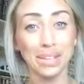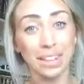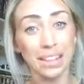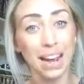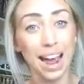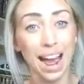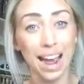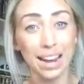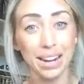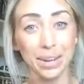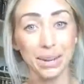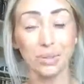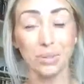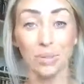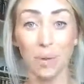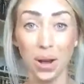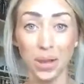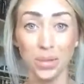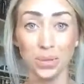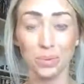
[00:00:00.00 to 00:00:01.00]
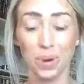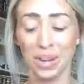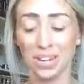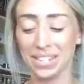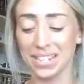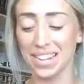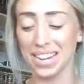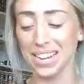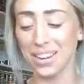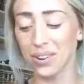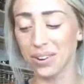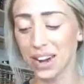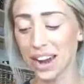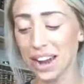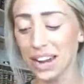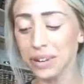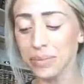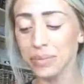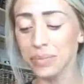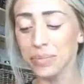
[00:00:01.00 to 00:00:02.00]
that I was wanting,
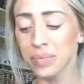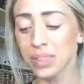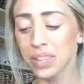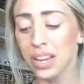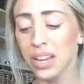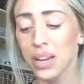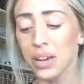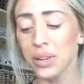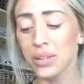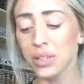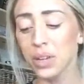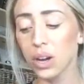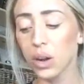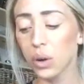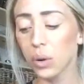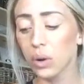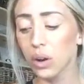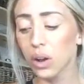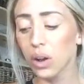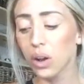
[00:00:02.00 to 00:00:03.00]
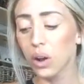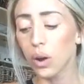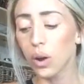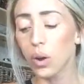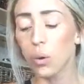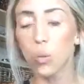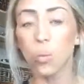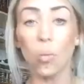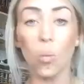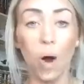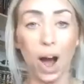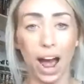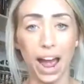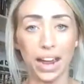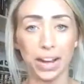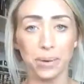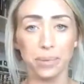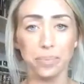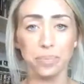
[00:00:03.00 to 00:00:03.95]
okay? So why?